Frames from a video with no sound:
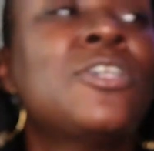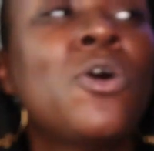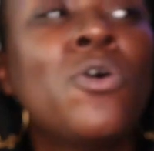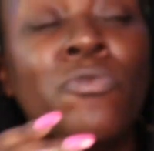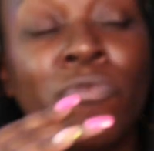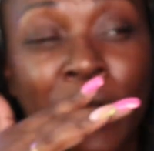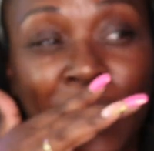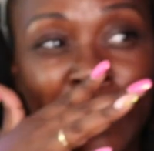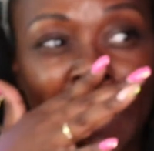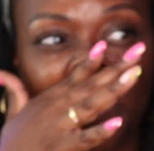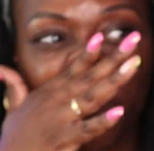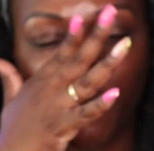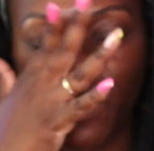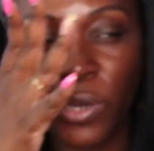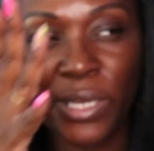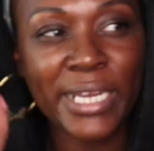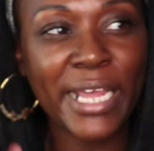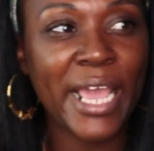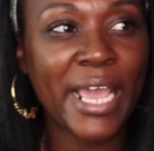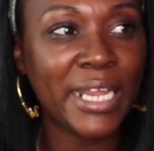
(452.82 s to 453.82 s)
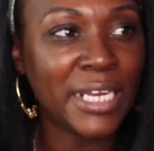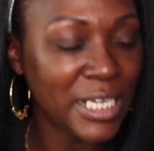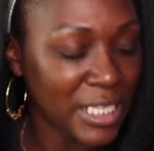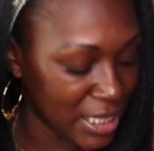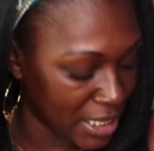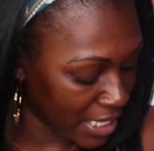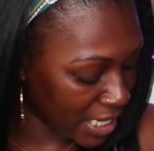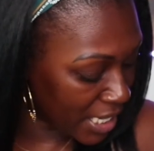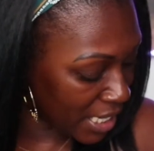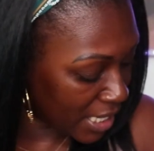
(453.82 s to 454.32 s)
don't really put
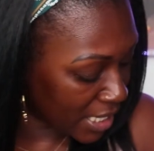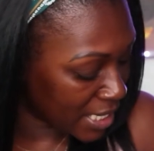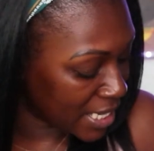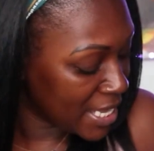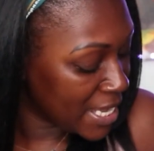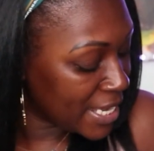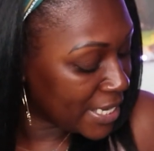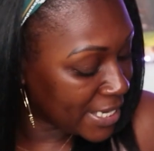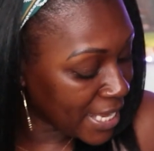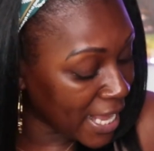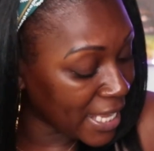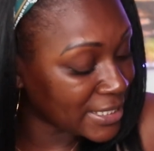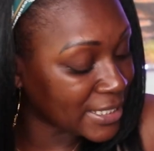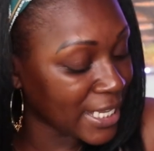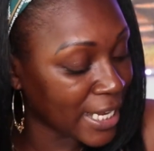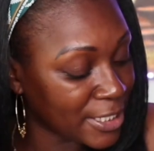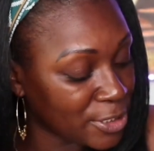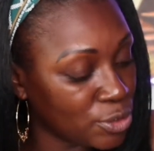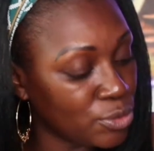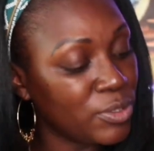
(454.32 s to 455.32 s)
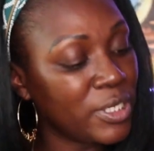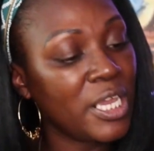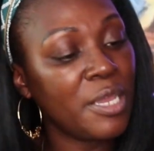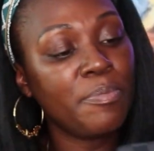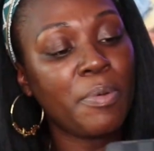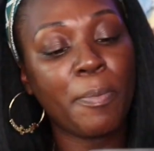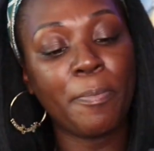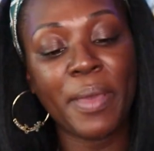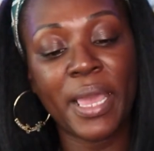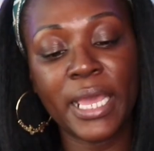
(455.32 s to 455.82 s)
anything. Yes, I do
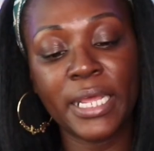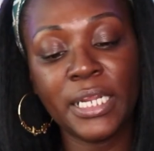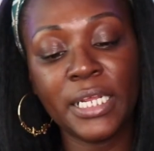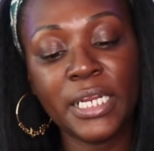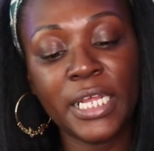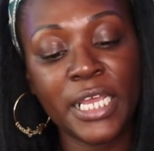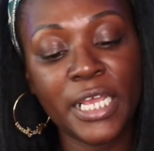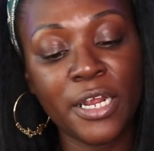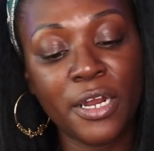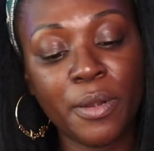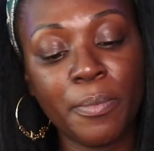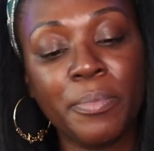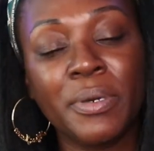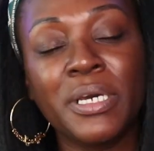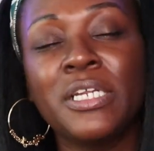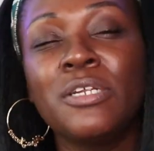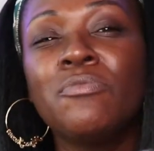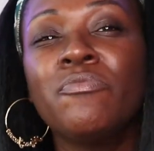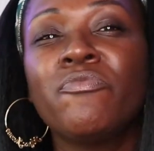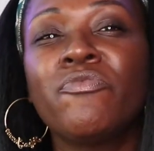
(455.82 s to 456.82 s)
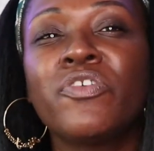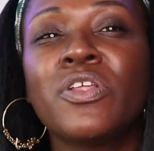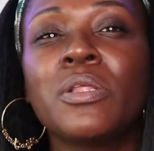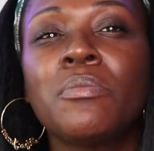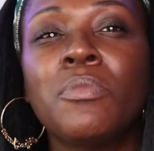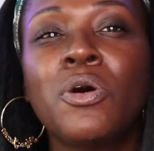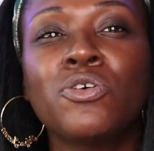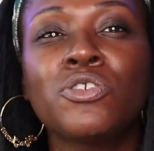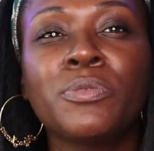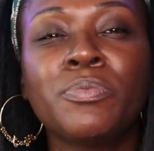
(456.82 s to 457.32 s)
keep a pen in here, but for
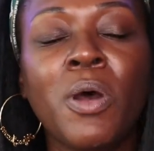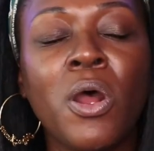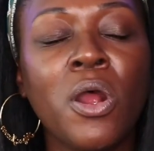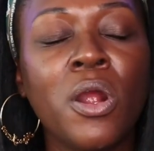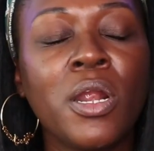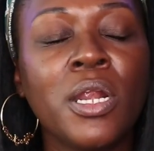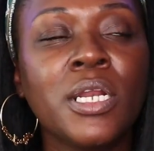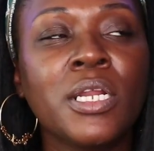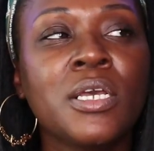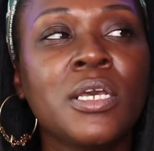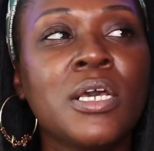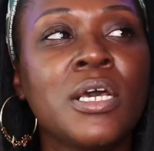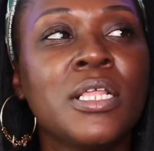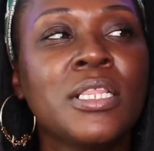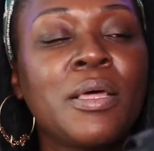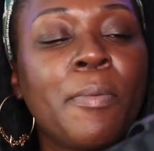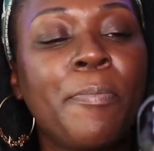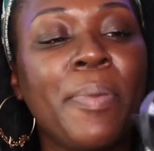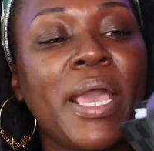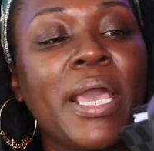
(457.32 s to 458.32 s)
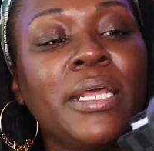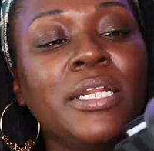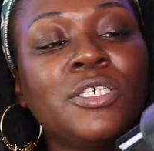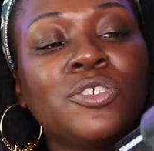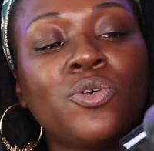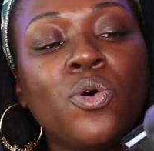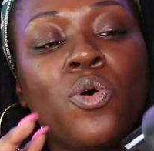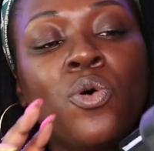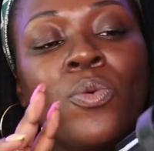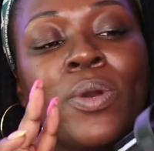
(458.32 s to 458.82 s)
the most part, the pen
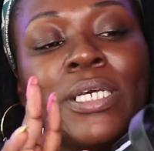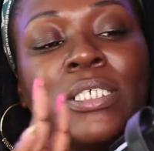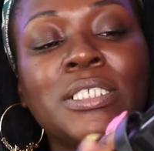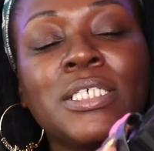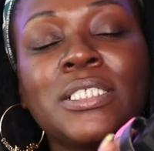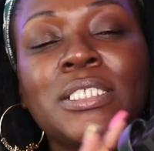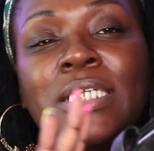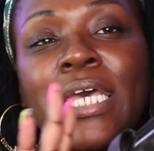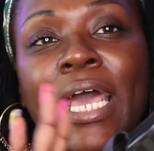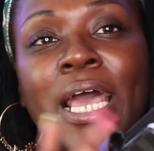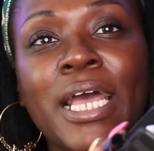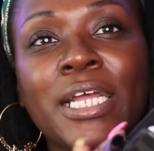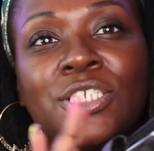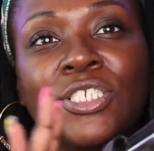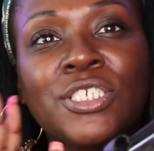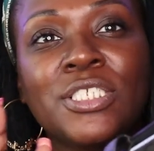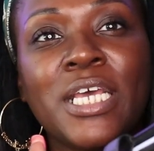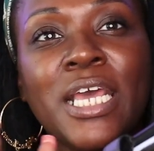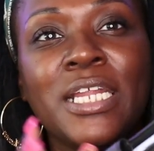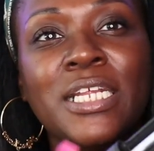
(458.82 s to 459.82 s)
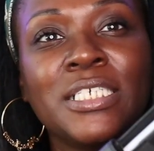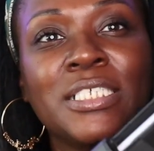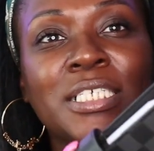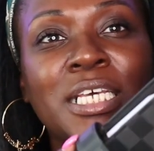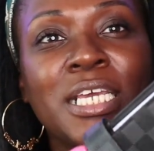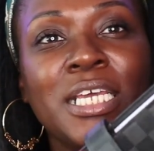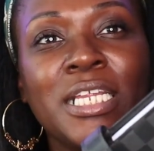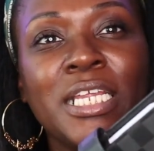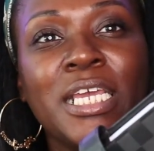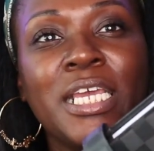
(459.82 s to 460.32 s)
is always attached and it's
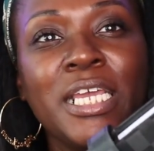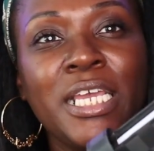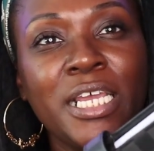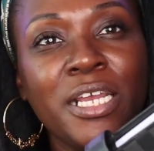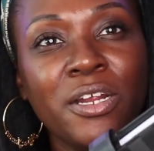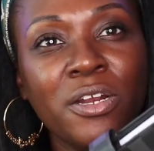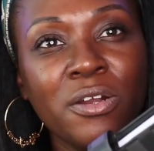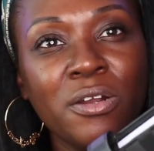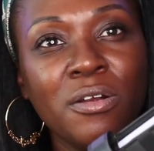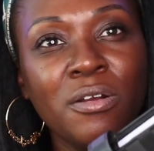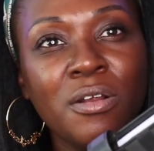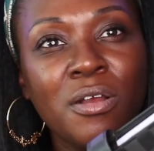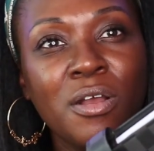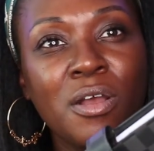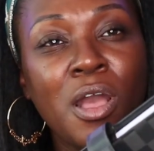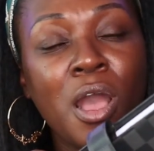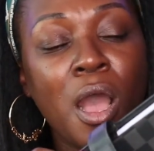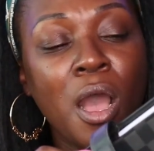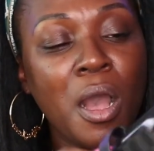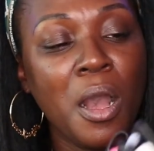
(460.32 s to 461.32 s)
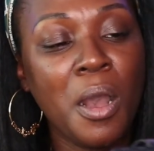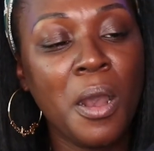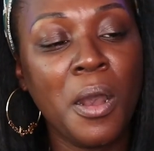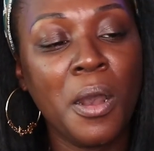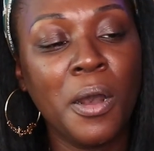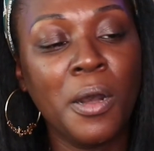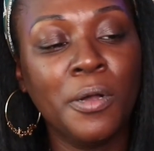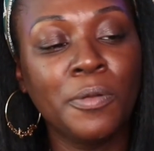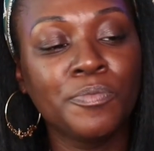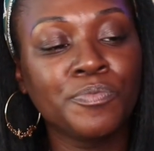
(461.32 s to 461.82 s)
in here.
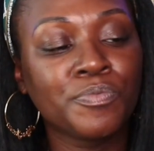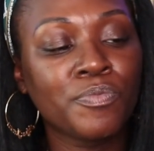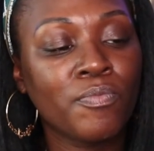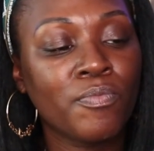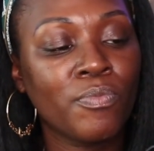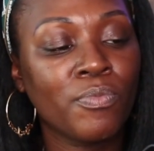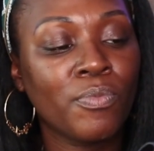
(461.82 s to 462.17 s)
The